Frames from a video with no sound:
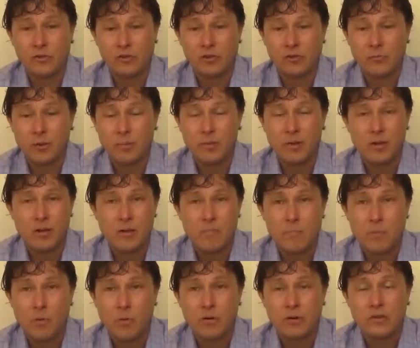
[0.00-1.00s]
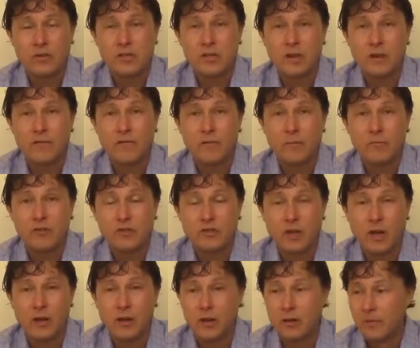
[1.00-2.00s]
or just maybe importing stuff from
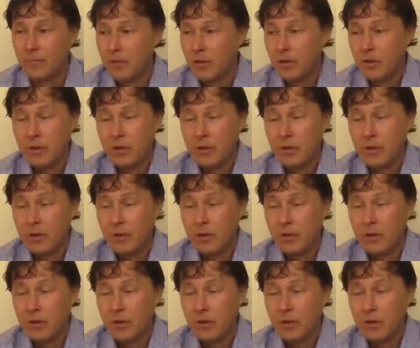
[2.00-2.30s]
China.